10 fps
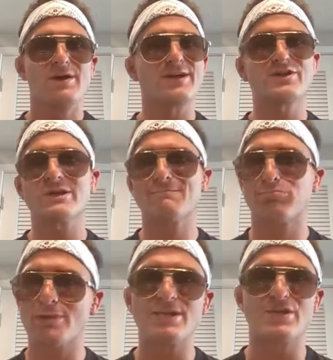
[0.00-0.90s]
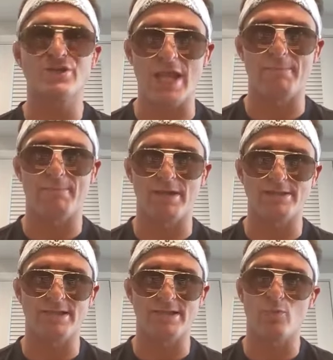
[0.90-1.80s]
It just breeds
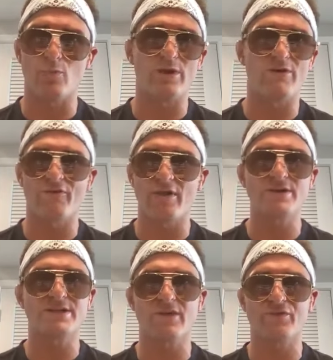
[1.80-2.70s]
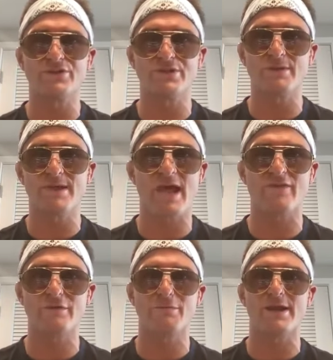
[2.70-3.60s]
champions. And, and we are a very different gym than
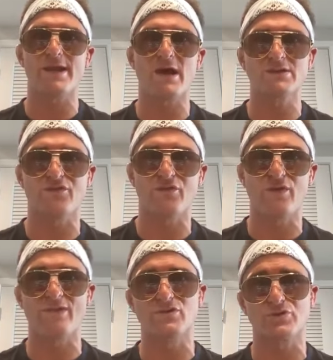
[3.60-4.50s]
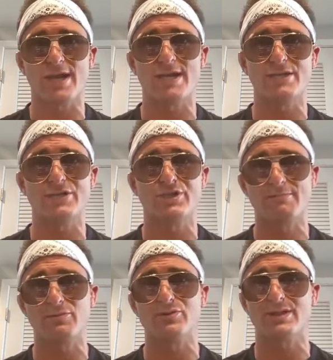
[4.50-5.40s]
everybody else. If you've ever trained at the
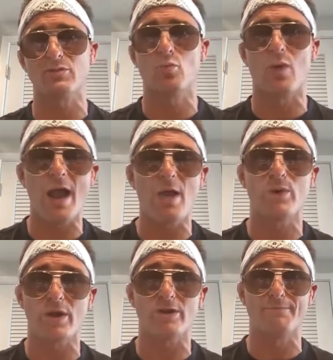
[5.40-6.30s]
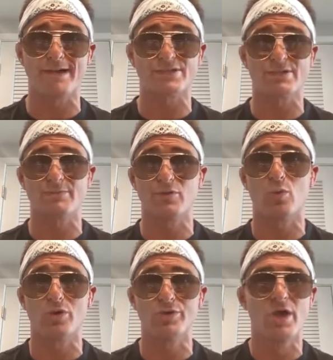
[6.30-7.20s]
gym, you see why we are the best gym in the
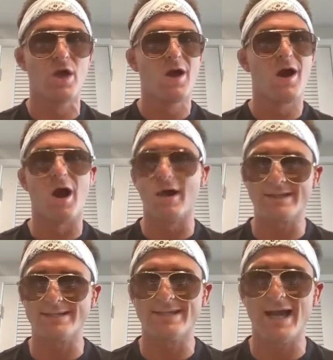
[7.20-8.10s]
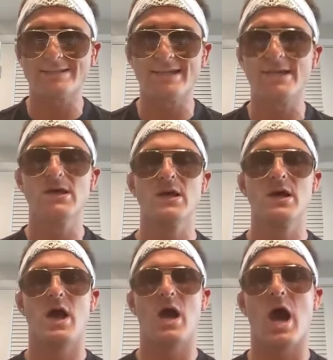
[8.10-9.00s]
world, uncontested.
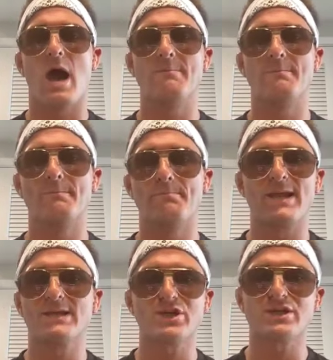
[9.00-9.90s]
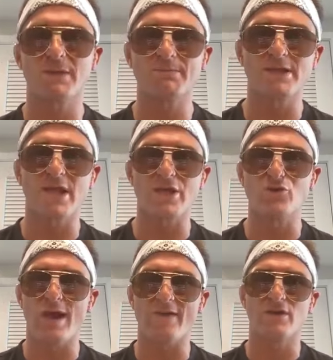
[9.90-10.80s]
Um, but it's just something that
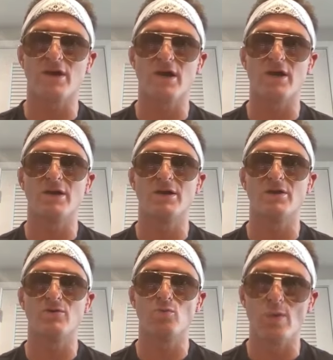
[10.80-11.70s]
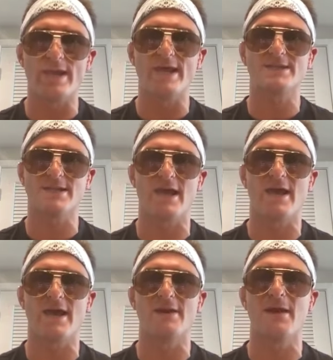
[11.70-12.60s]
you have to witness
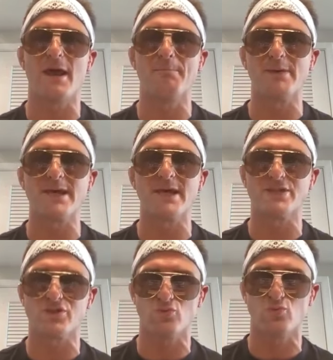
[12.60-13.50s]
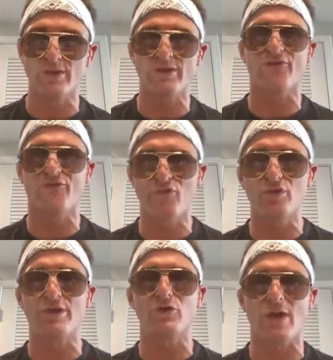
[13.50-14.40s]
and and be in to really
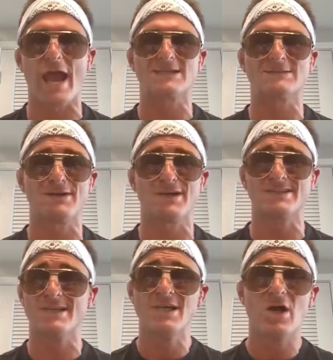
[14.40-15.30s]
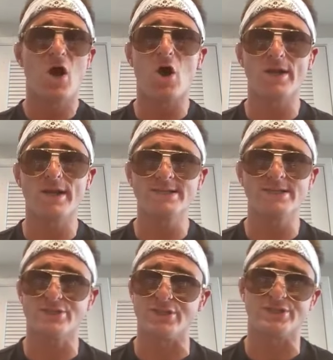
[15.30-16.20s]
fully grasp because all it is
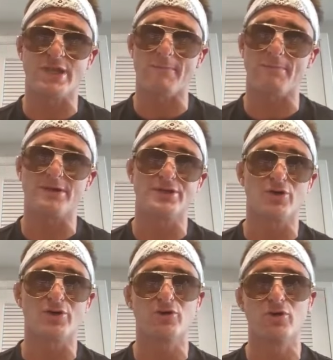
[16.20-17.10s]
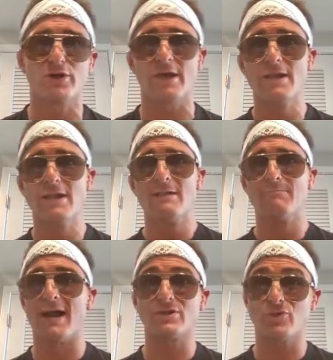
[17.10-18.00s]
is just champions. You know, you look at
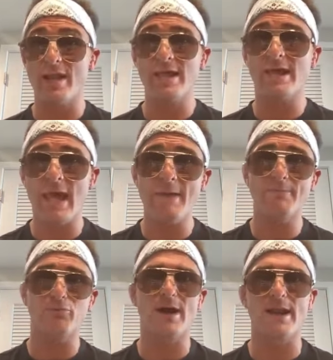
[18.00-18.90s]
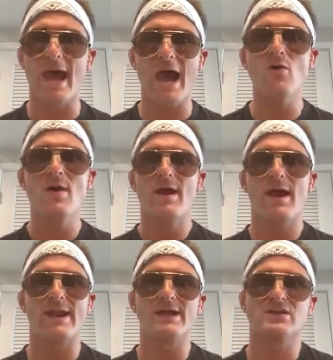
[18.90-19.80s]
my training camp right now,
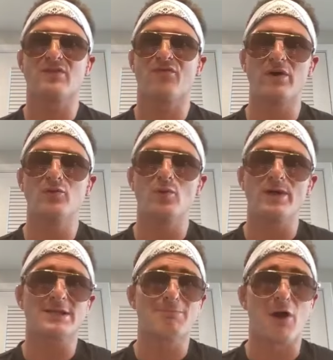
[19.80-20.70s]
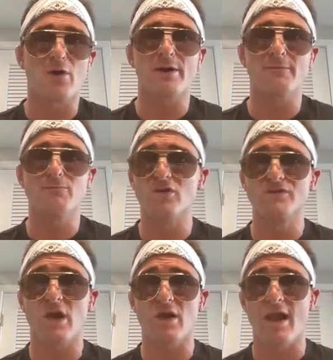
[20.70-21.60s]
and it's filled with sparring
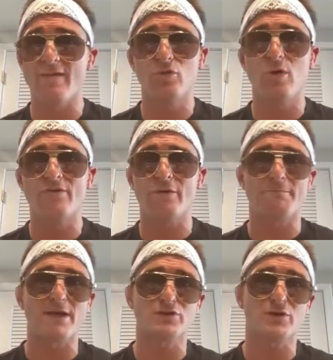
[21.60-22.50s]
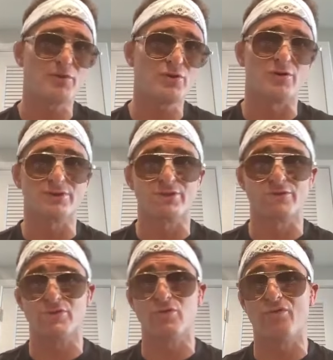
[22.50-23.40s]
Movsar Evloev and Pedro Munhoz, you
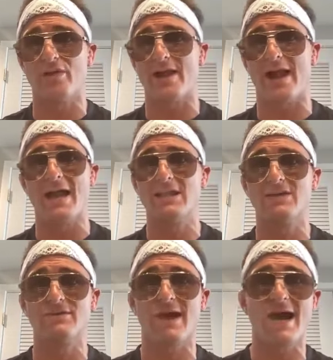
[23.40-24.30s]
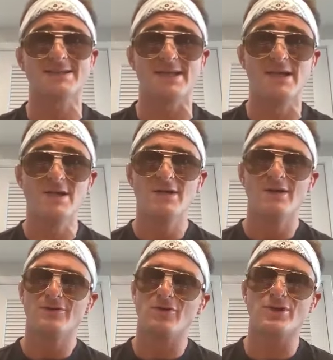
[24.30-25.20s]
know, two very high level guys. And
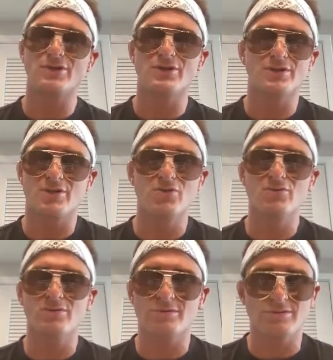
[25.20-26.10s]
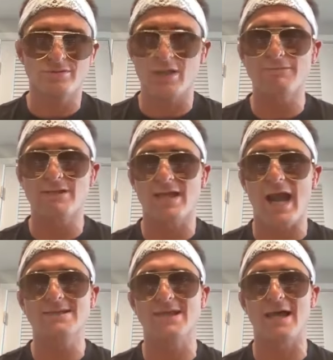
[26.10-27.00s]
those are two types of
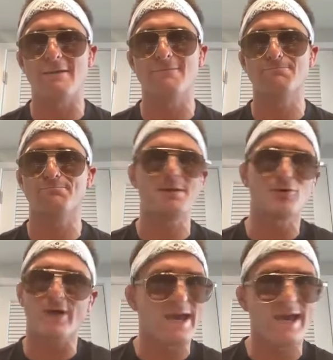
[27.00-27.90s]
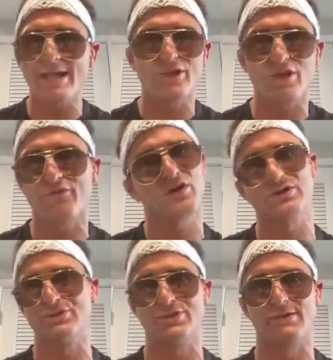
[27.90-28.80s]
guys that people can't get at their
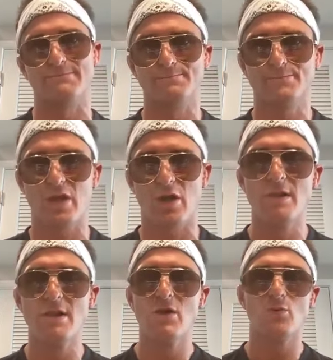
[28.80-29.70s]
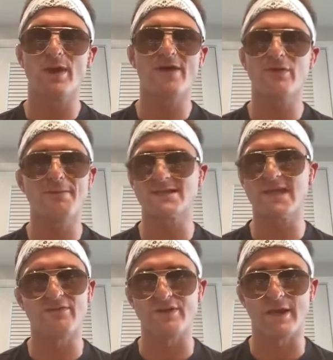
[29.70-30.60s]
fucking gym. So we have the best
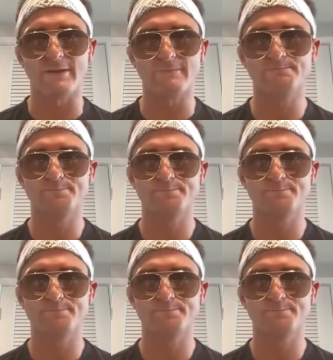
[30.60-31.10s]
everything.